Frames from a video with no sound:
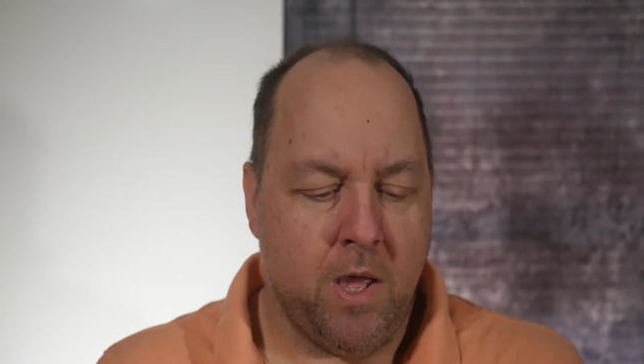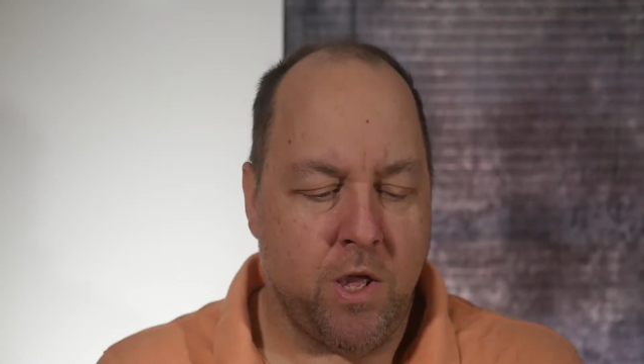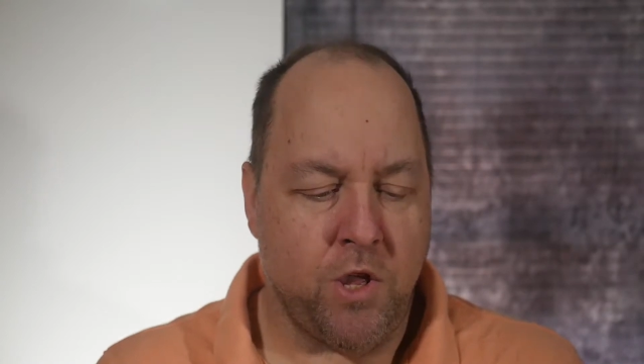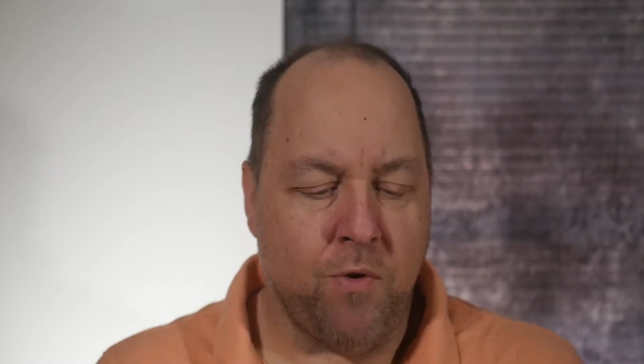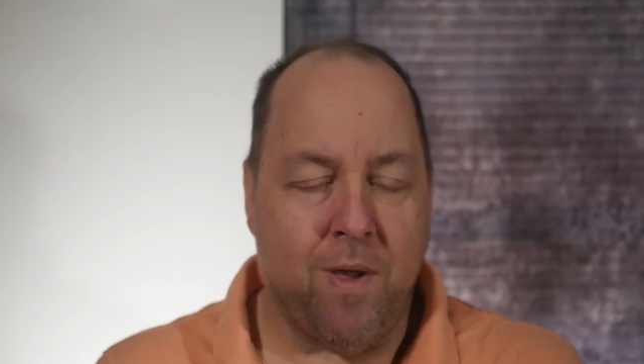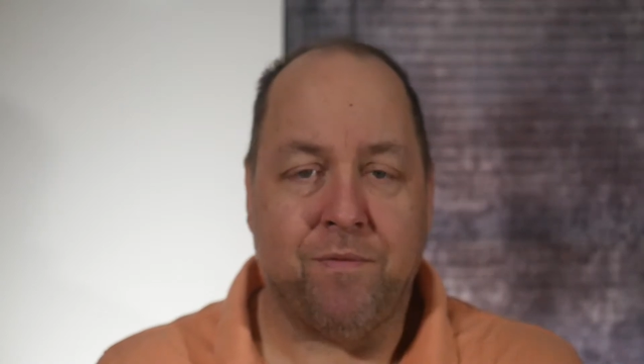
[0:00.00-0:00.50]

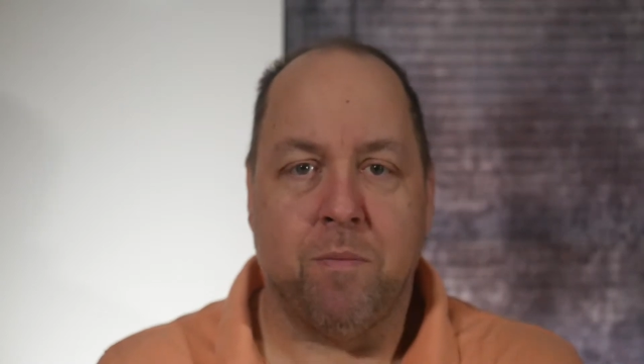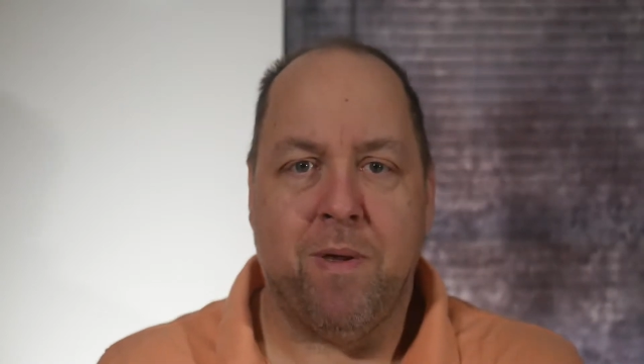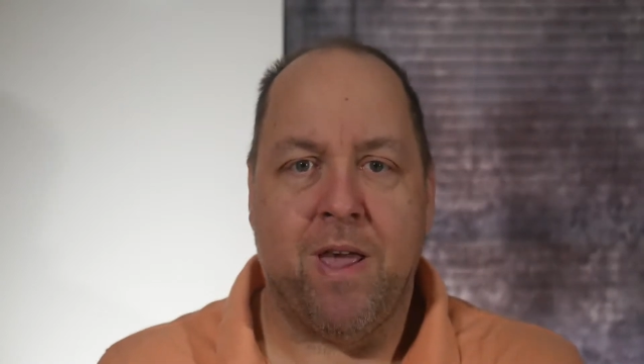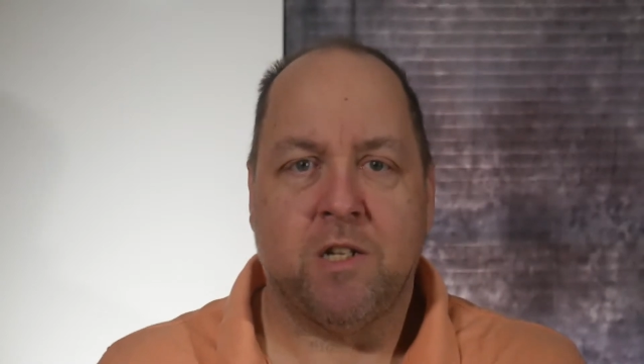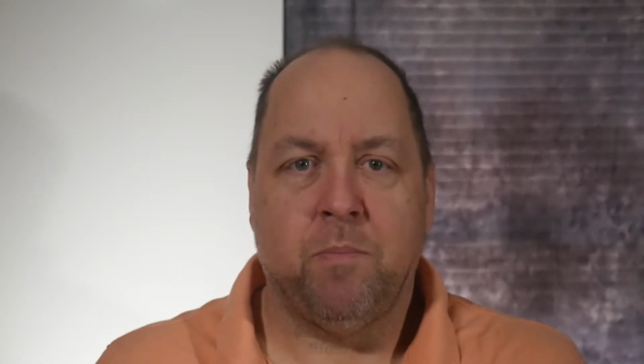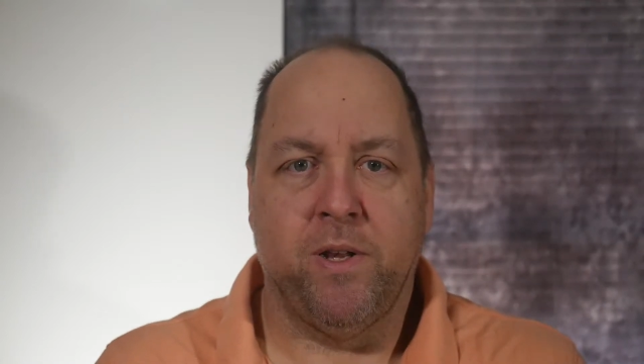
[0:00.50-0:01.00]
You have
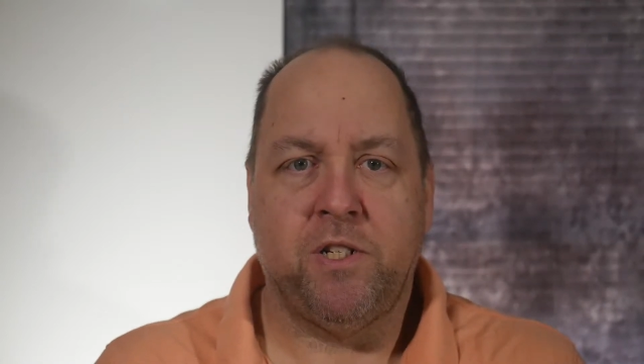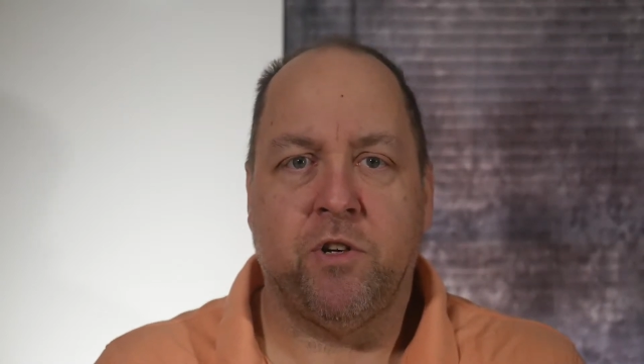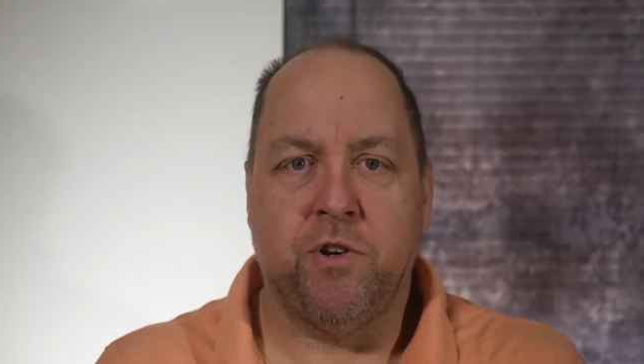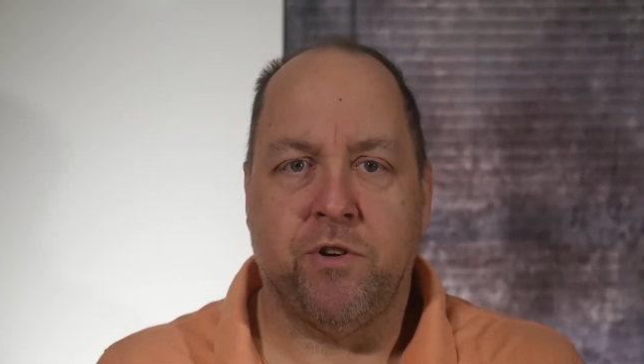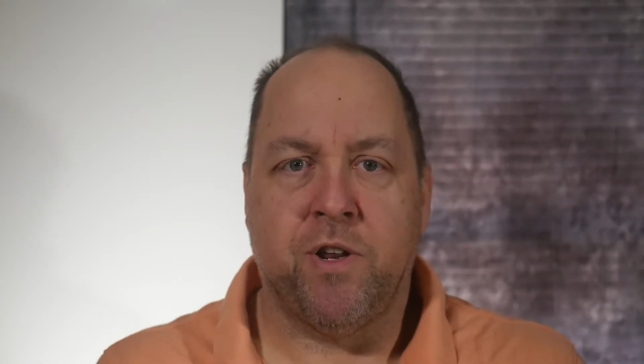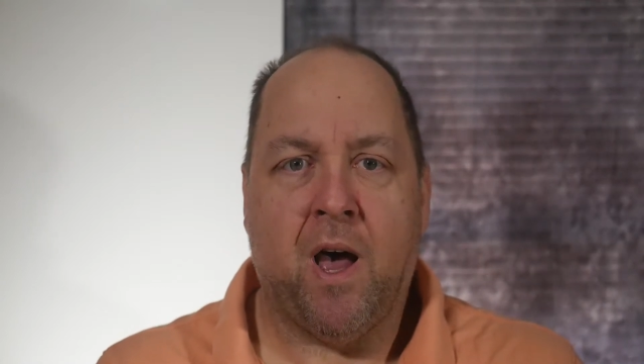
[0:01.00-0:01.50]
demands placed
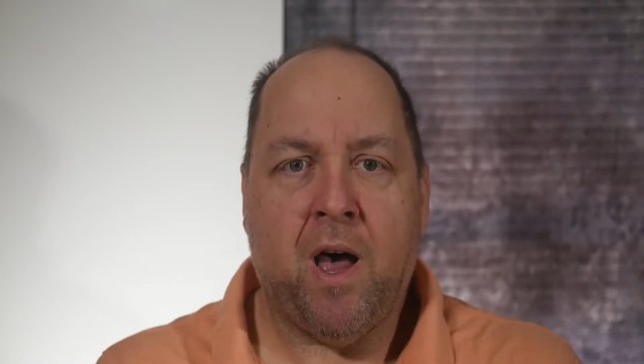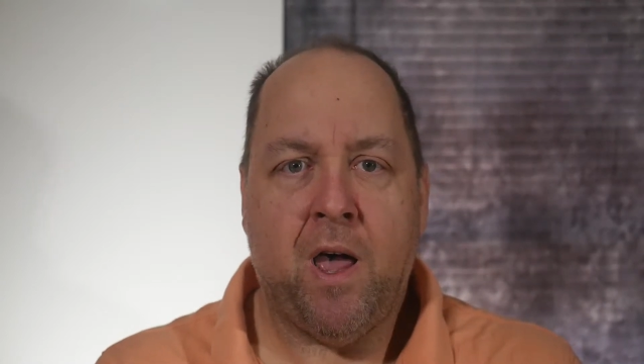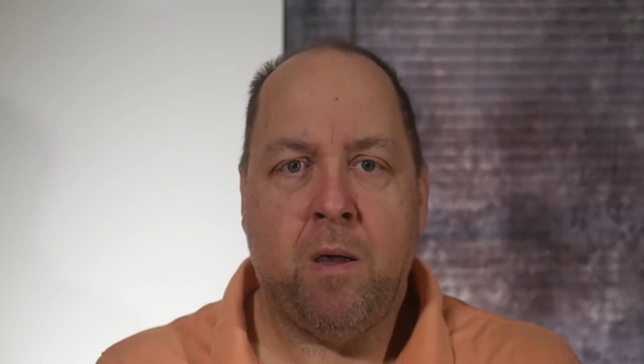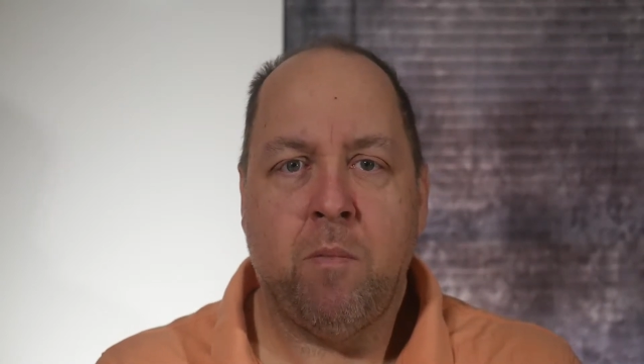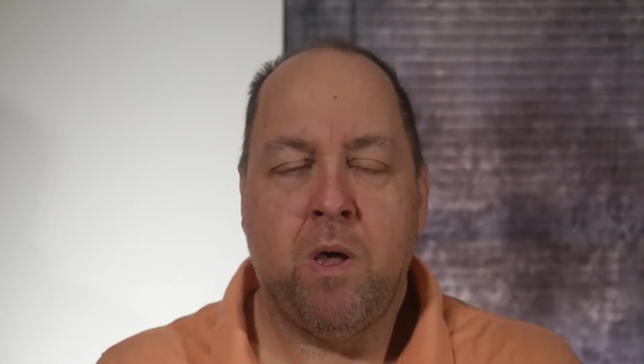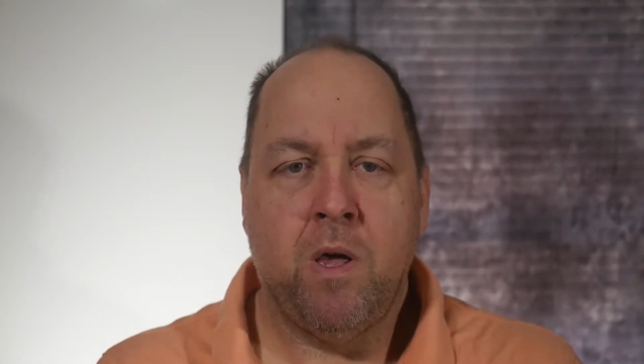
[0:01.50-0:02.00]
on your
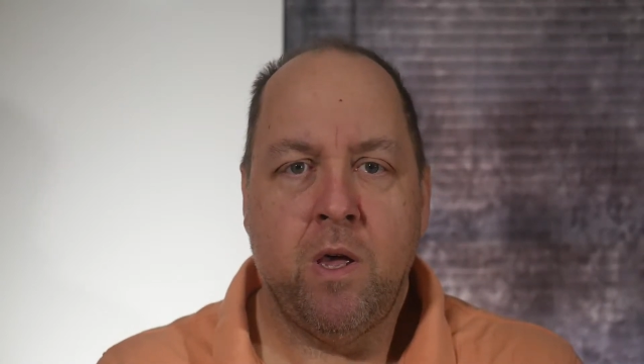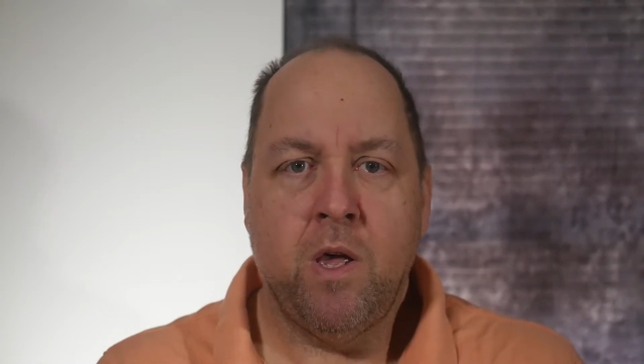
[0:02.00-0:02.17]
time,